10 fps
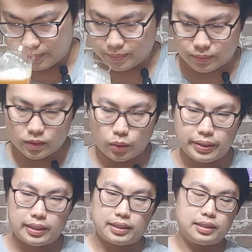Mm,
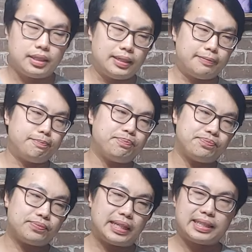quite nice. Um,
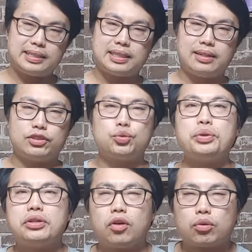it's kind of
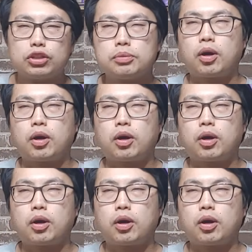sweet orange